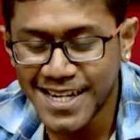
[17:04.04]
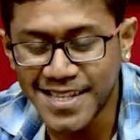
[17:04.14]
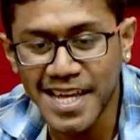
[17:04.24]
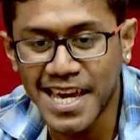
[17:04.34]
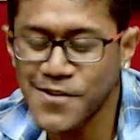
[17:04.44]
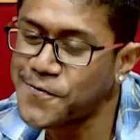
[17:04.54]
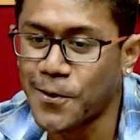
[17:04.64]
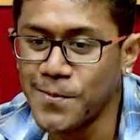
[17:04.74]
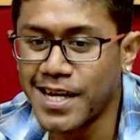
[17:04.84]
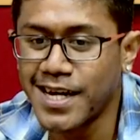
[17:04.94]
delegates
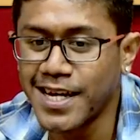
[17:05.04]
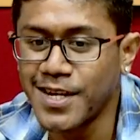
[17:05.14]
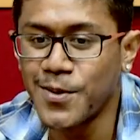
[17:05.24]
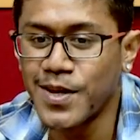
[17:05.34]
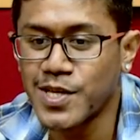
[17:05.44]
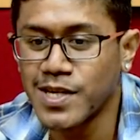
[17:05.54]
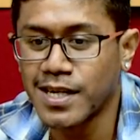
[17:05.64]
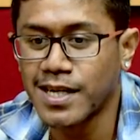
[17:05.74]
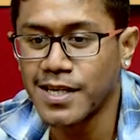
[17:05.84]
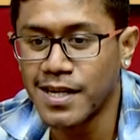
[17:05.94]
from the
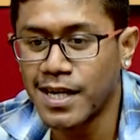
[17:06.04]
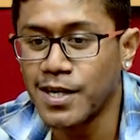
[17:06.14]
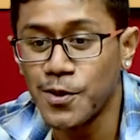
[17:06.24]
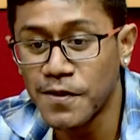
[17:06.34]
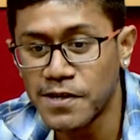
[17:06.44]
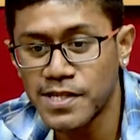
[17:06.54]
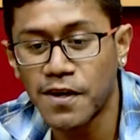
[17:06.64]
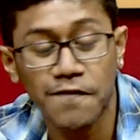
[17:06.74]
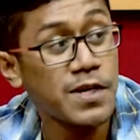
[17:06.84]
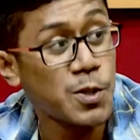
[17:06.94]
Indonesia University
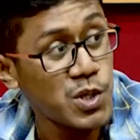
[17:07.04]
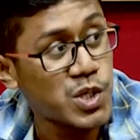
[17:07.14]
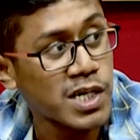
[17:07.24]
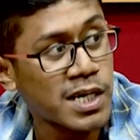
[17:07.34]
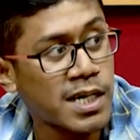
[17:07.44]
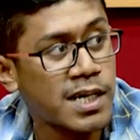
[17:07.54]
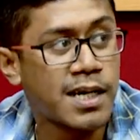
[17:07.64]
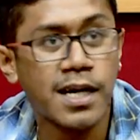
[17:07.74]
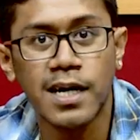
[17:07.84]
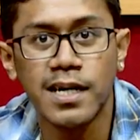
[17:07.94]
of Indonesia,
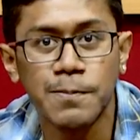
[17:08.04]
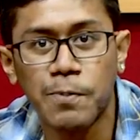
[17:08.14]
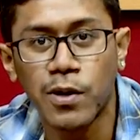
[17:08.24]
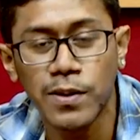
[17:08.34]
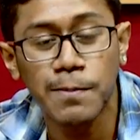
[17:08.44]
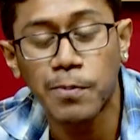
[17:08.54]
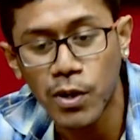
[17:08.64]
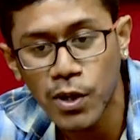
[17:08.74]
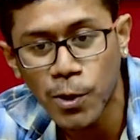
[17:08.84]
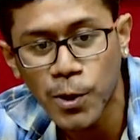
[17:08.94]

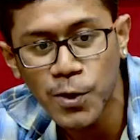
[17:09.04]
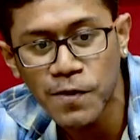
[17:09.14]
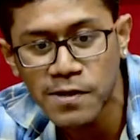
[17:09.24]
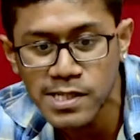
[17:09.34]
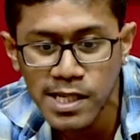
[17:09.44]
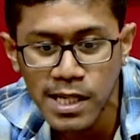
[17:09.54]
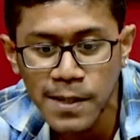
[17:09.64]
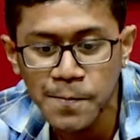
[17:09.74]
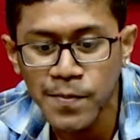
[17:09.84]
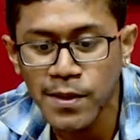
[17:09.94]
Diponegoro
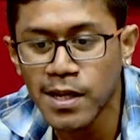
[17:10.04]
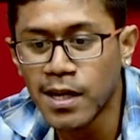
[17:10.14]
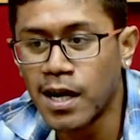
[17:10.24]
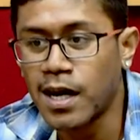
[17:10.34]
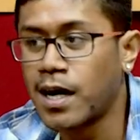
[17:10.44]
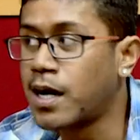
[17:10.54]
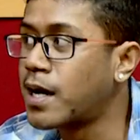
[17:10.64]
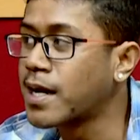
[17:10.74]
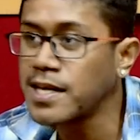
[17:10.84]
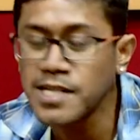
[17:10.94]
University,
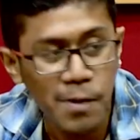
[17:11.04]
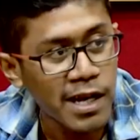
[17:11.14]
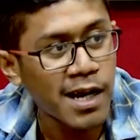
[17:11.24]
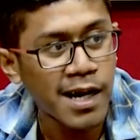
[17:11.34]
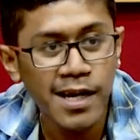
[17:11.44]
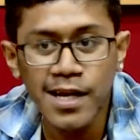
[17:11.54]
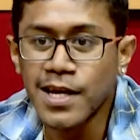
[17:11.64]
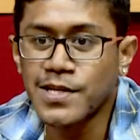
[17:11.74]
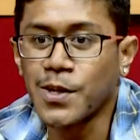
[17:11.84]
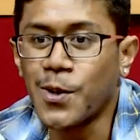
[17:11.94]
Gajah Mada.
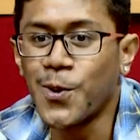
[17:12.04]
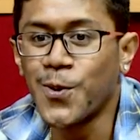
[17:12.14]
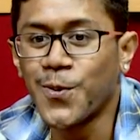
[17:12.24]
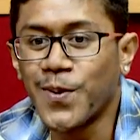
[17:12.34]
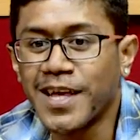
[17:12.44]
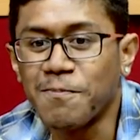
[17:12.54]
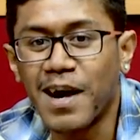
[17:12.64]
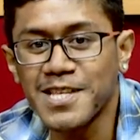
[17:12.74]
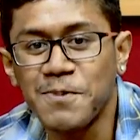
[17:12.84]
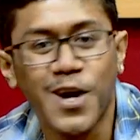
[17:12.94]
So it
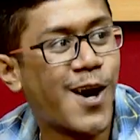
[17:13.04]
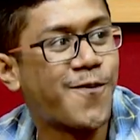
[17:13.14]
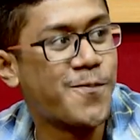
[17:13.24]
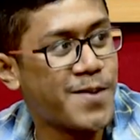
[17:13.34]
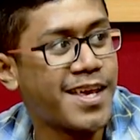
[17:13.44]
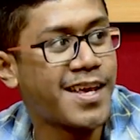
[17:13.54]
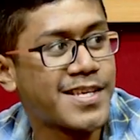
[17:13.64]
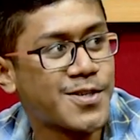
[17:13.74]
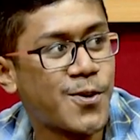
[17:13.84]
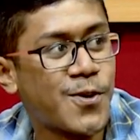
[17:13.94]
must be hard for me.
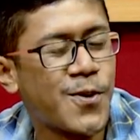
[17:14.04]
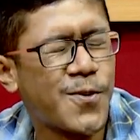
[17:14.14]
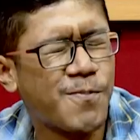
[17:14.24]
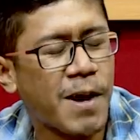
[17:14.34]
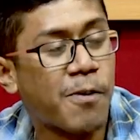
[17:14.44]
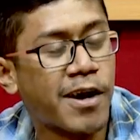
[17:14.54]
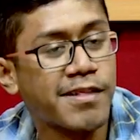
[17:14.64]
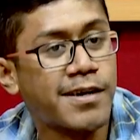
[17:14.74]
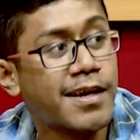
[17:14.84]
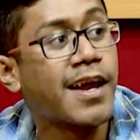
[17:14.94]
So my
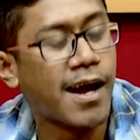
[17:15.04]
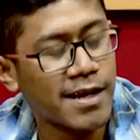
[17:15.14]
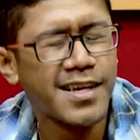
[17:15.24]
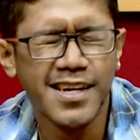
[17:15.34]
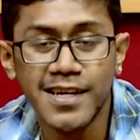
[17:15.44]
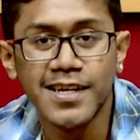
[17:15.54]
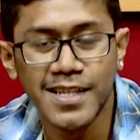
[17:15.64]
partner, yeah, quite